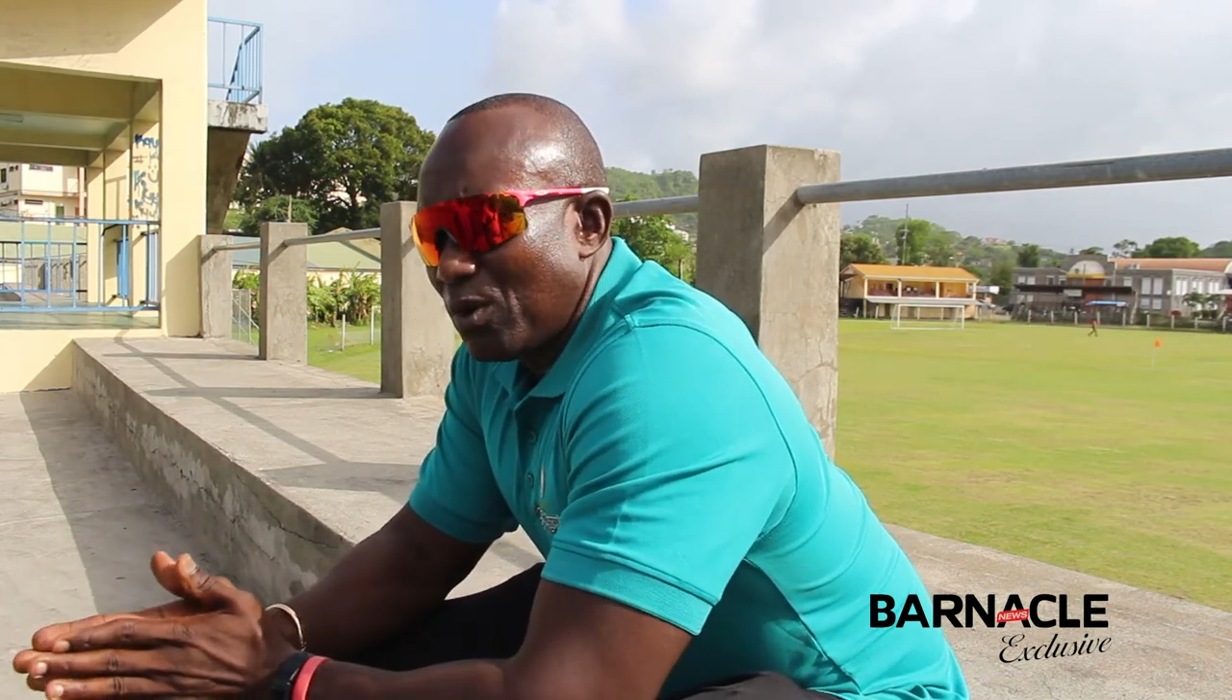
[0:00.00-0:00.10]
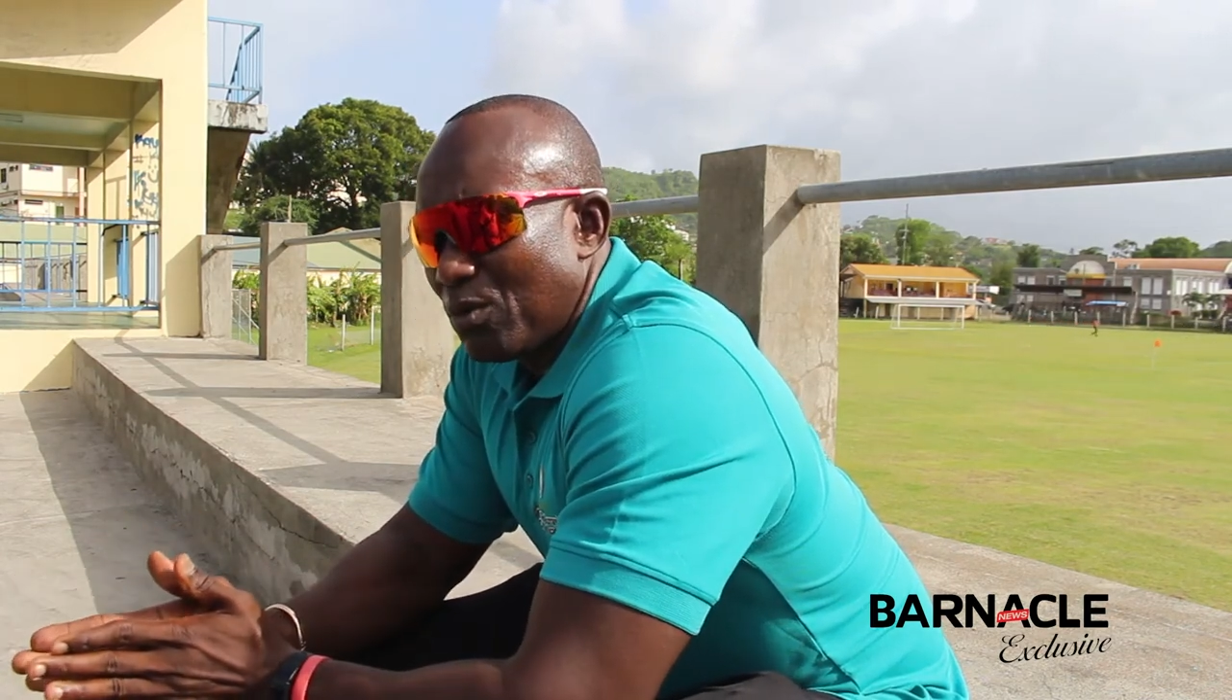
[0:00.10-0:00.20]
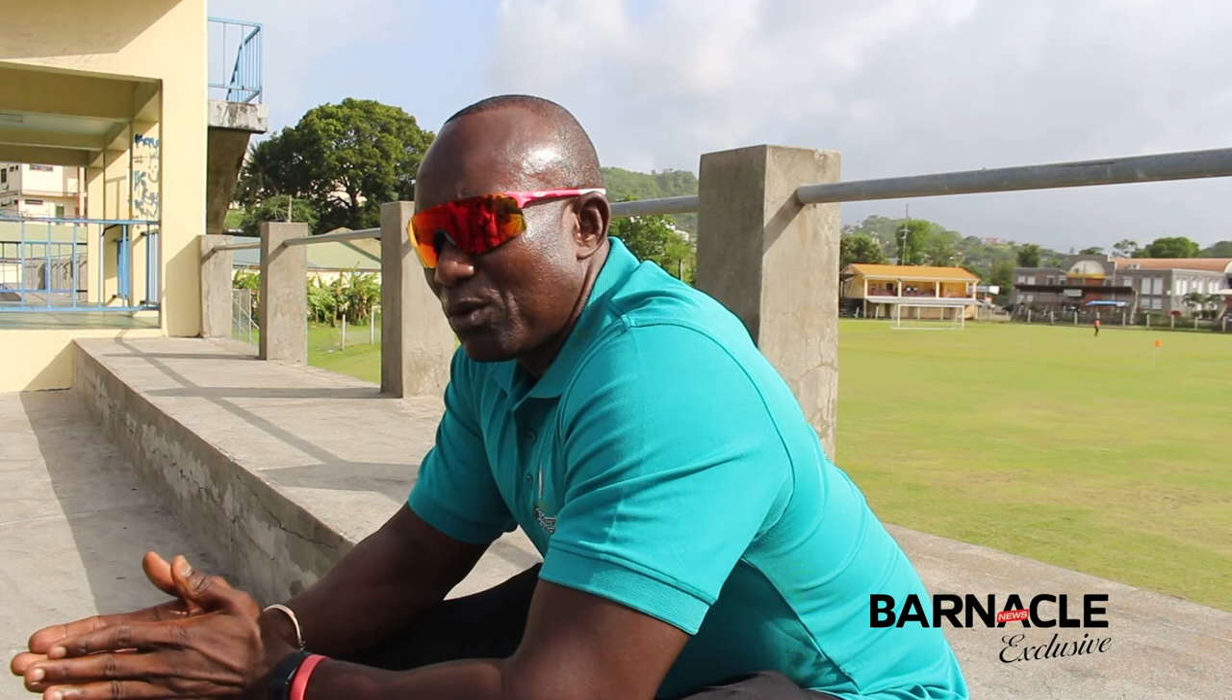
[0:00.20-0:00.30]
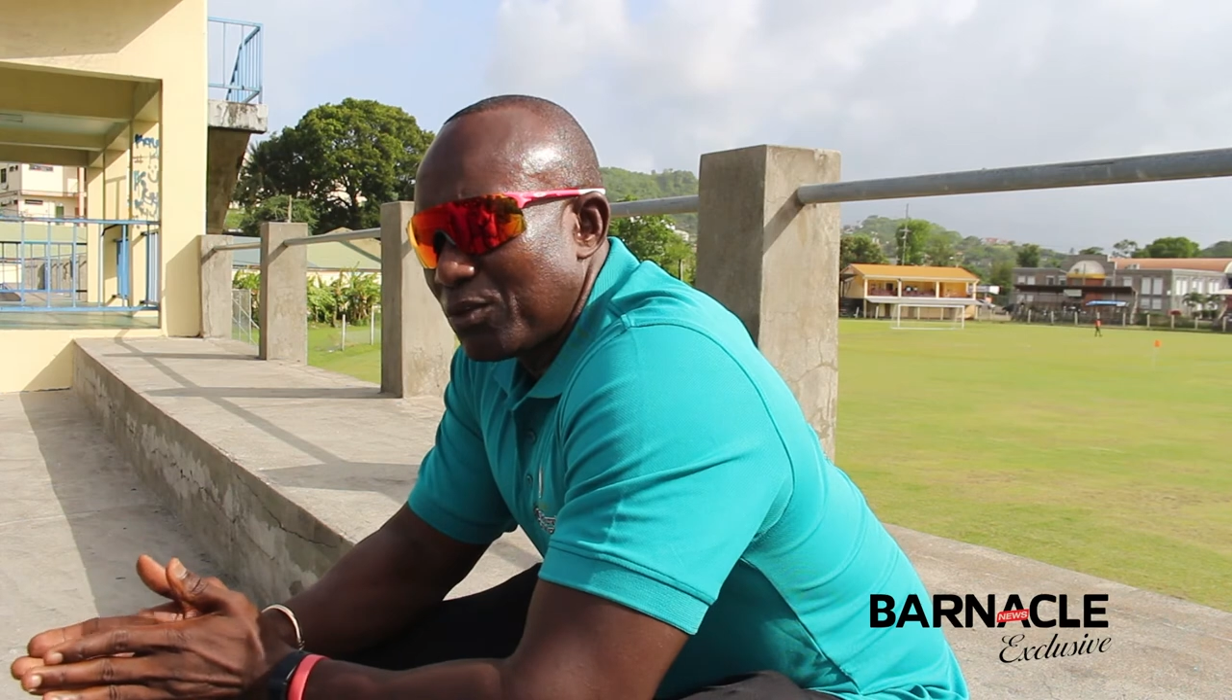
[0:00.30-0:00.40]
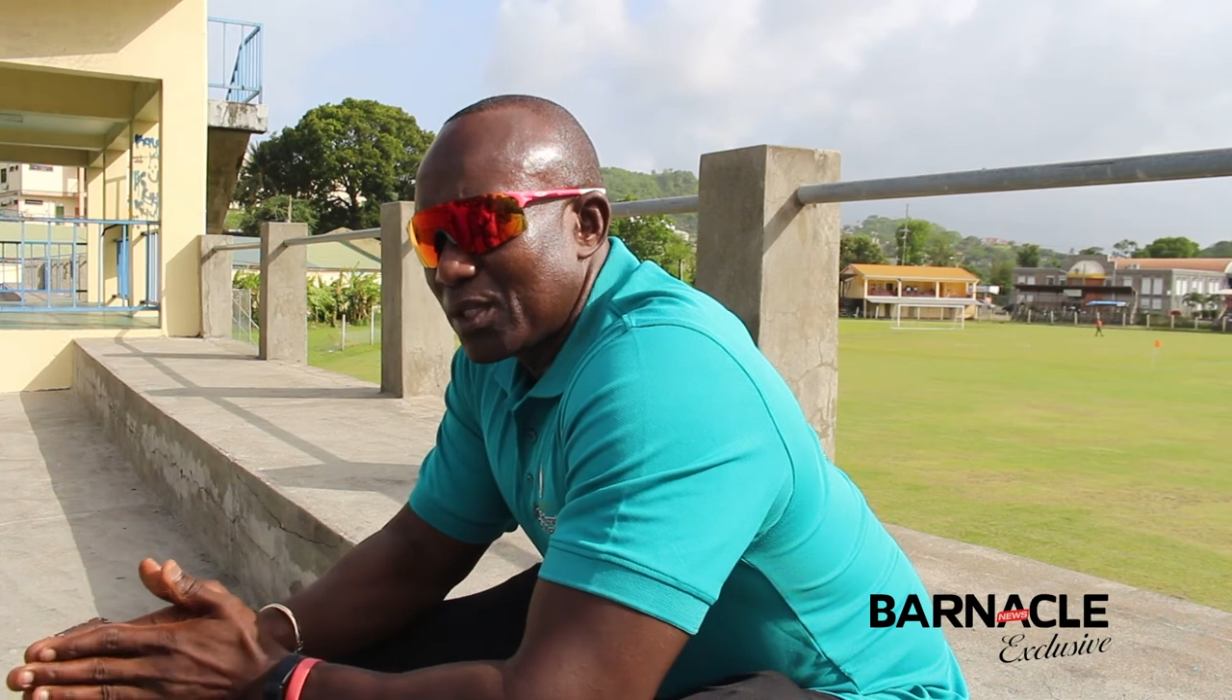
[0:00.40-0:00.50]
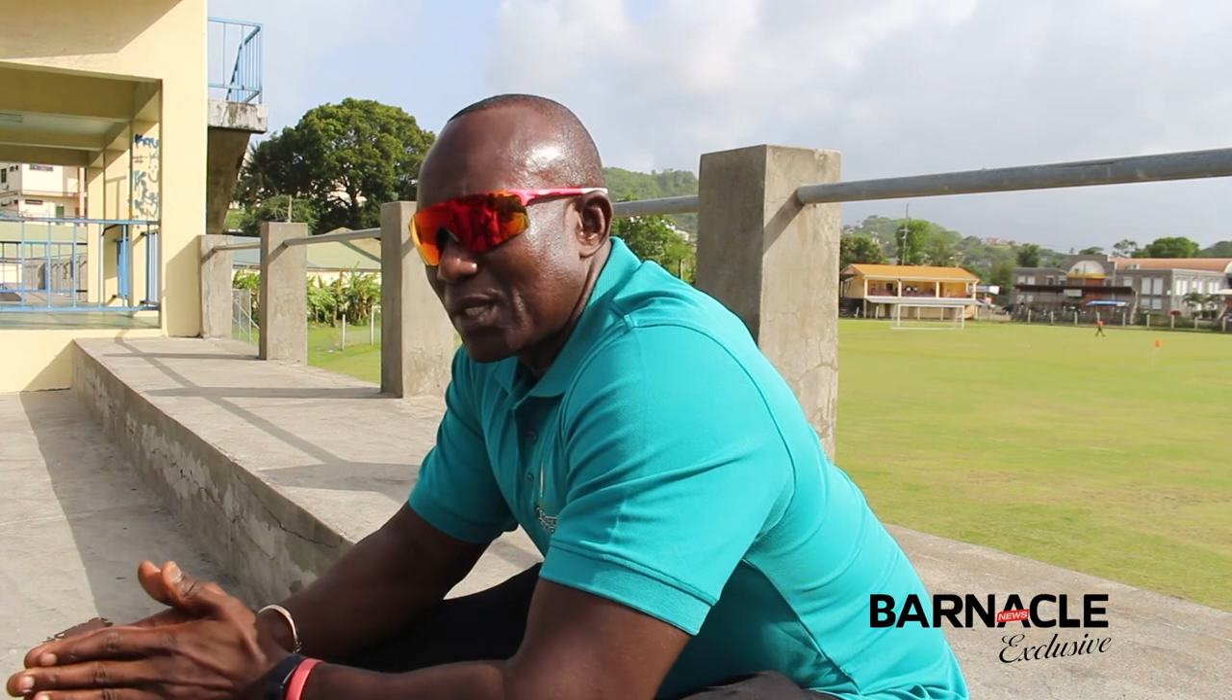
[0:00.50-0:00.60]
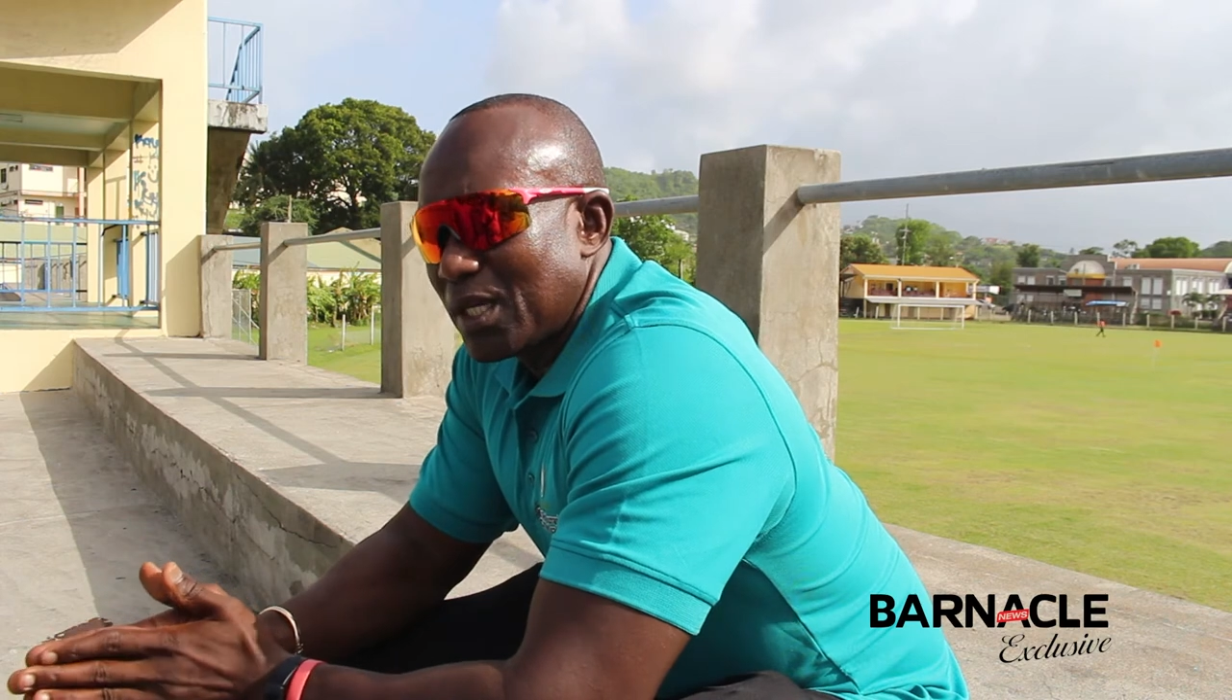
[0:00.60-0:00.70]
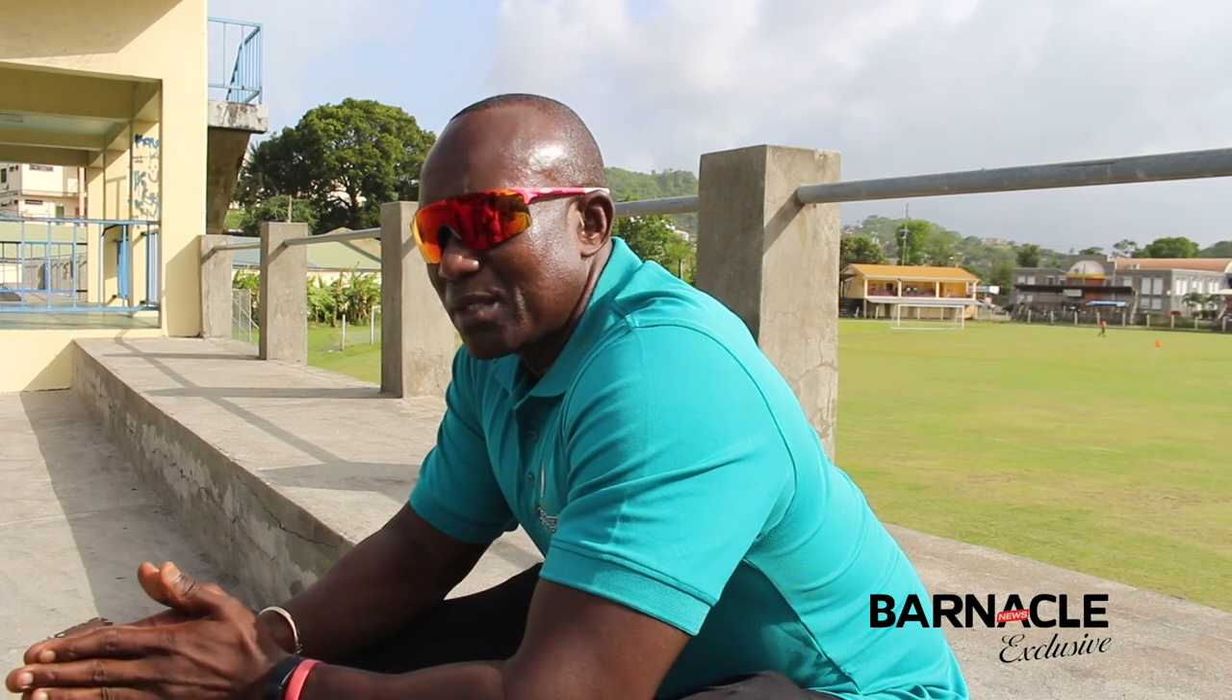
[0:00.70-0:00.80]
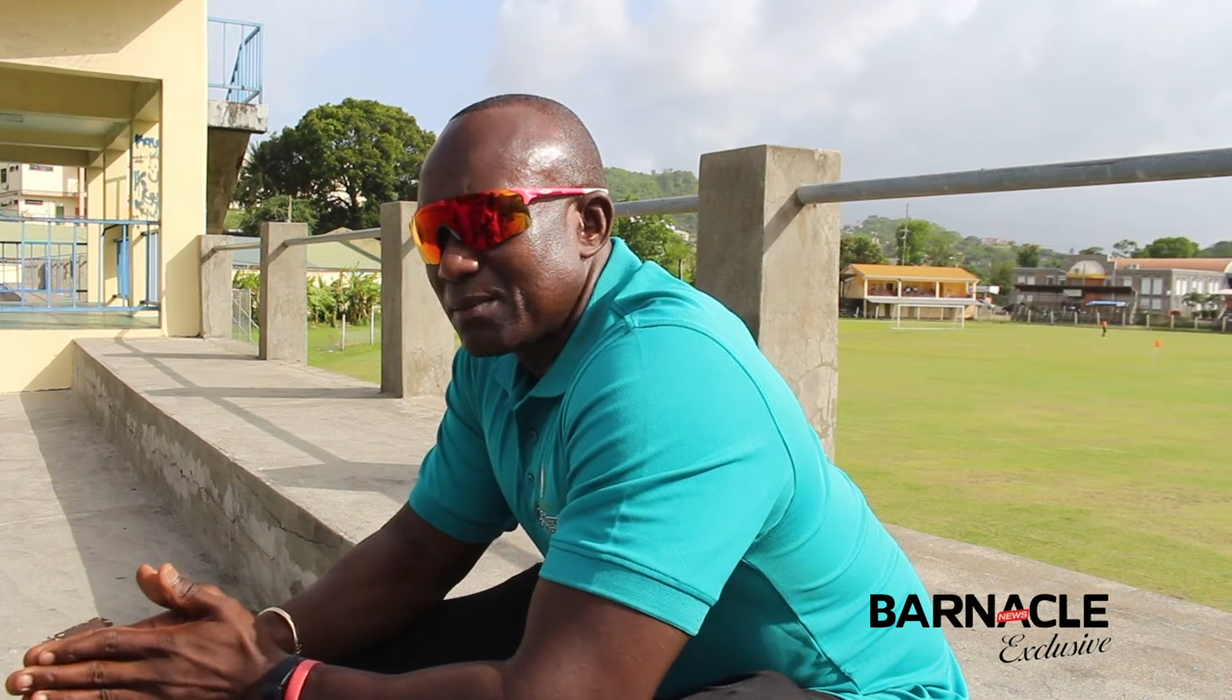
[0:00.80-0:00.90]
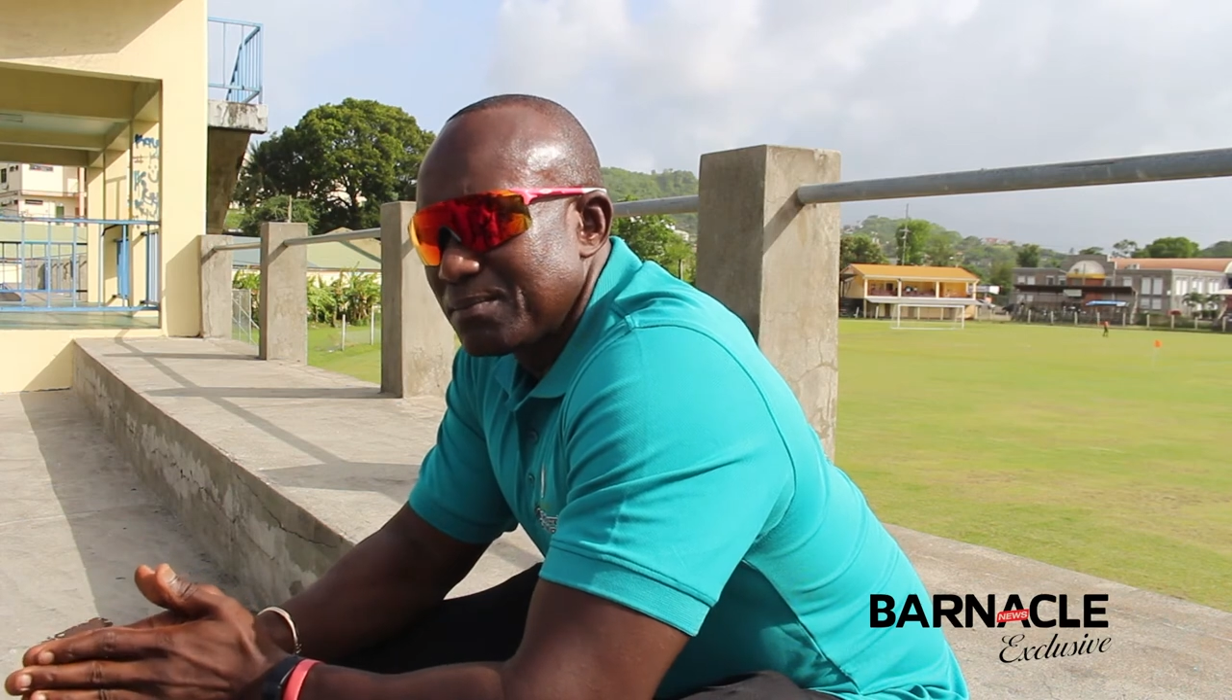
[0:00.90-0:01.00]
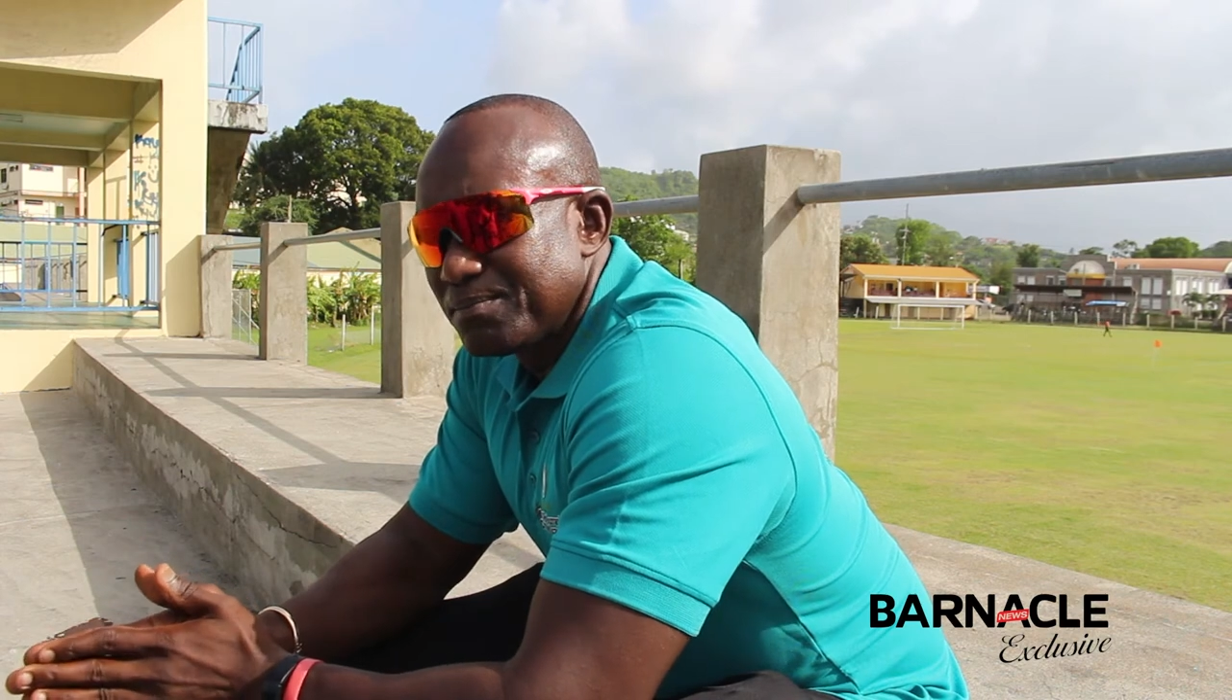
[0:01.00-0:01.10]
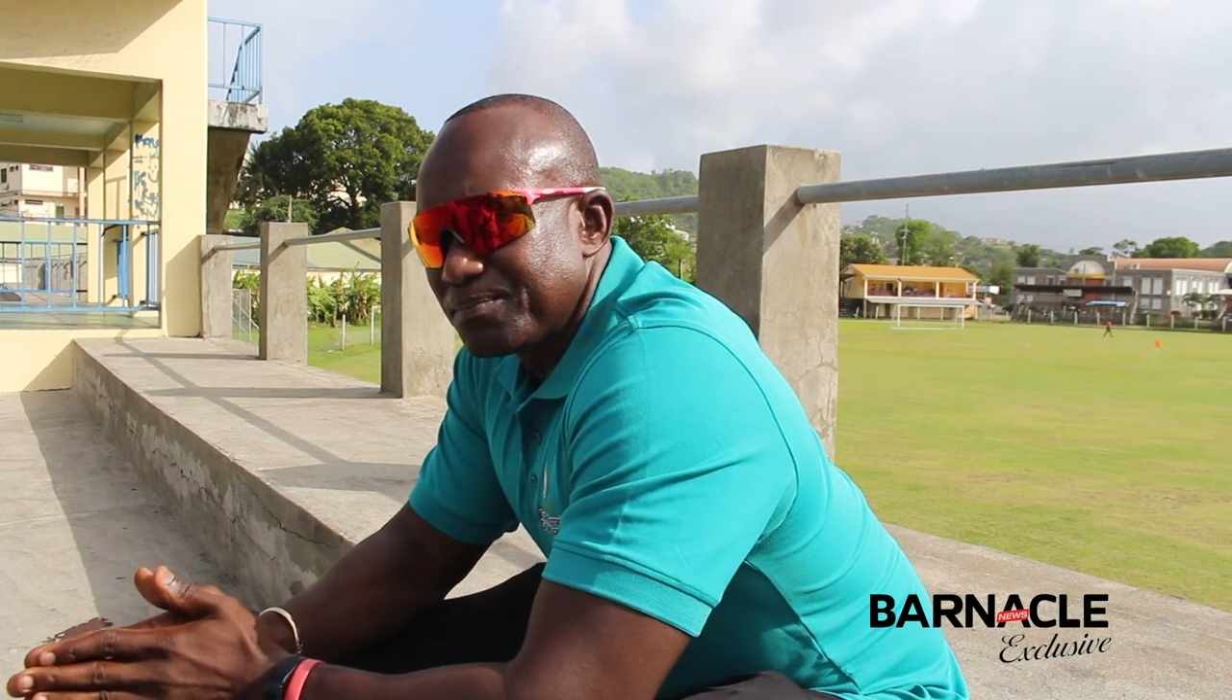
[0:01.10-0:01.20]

World Cricket again.